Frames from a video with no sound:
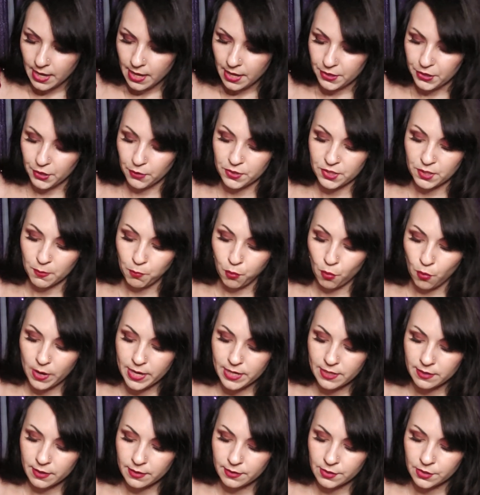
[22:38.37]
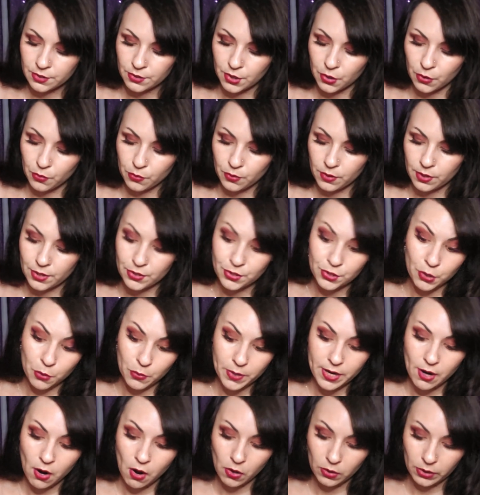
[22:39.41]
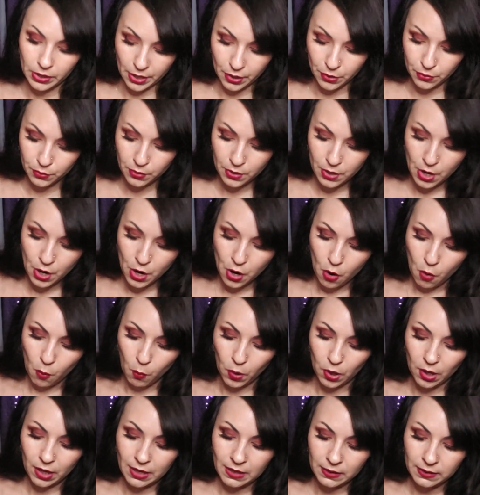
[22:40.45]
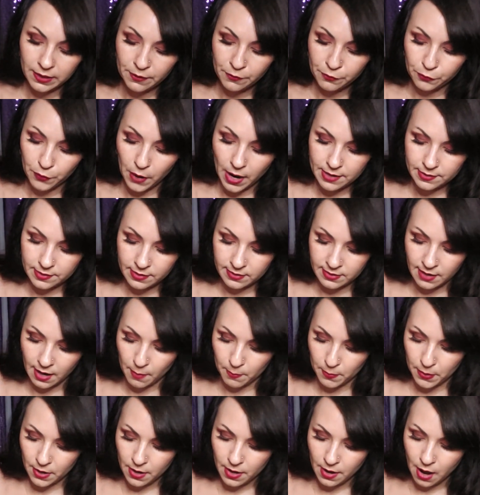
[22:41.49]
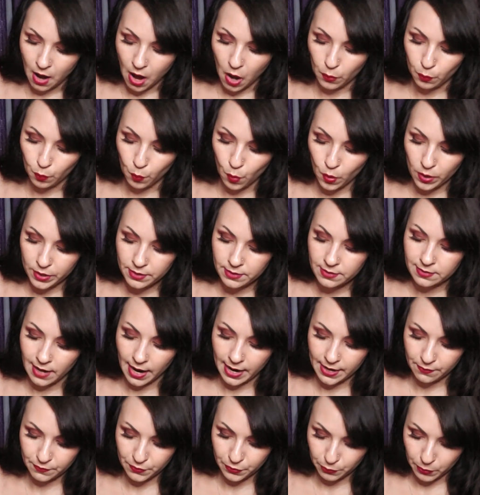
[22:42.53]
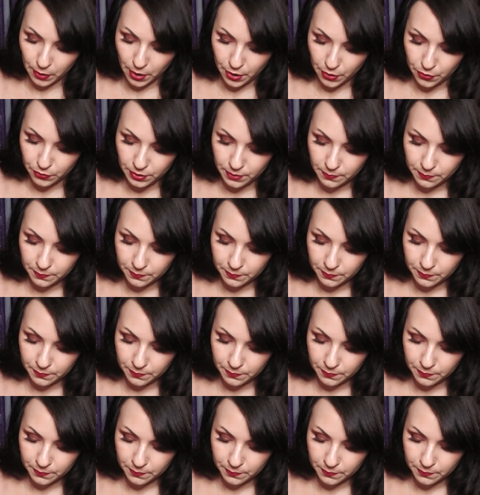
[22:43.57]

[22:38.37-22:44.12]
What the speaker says: There is a point on Stony Hollow where a cliff rises up on one side of the road.